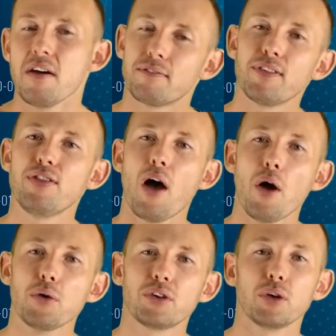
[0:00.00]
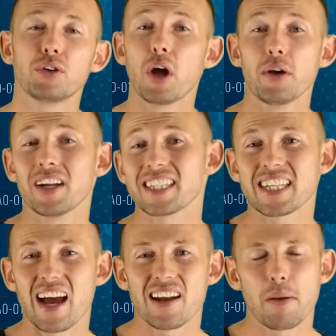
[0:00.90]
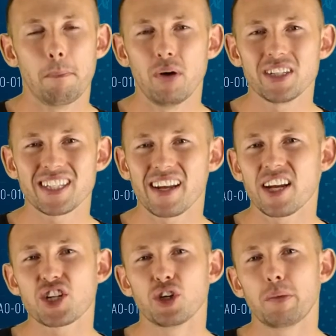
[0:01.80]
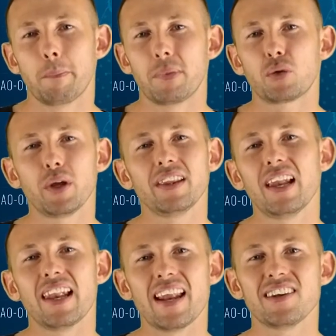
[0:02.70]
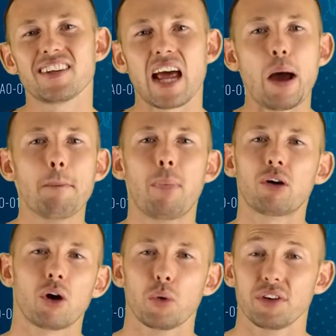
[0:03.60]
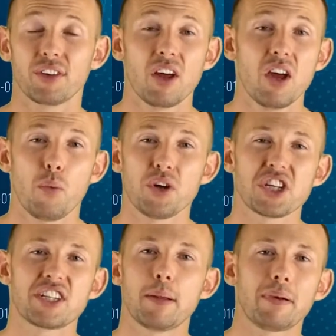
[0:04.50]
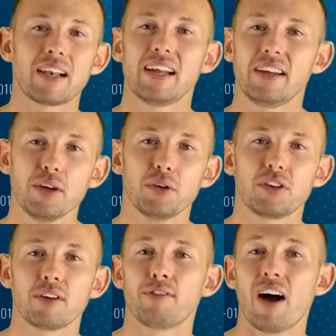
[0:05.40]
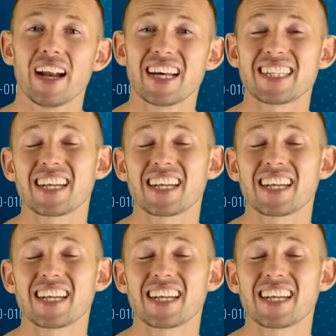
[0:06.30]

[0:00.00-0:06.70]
For those who don't understand, bonds are issued between the lenders and borrowers, which are typically used to finance